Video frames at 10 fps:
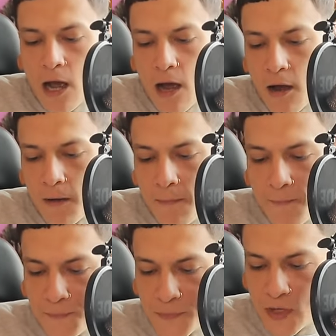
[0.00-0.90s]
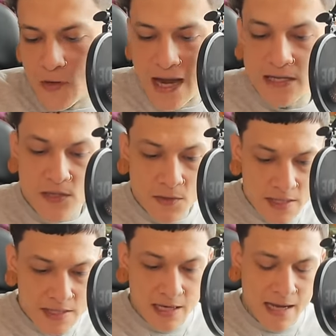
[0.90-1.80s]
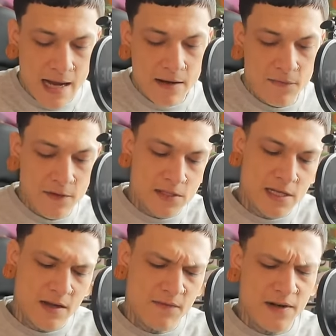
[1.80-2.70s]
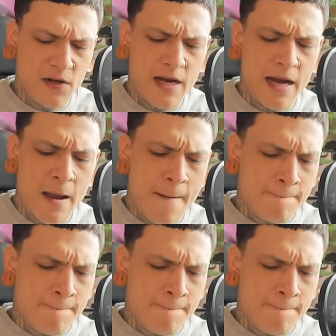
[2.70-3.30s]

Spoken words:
You guys, so this, again, it feels like a very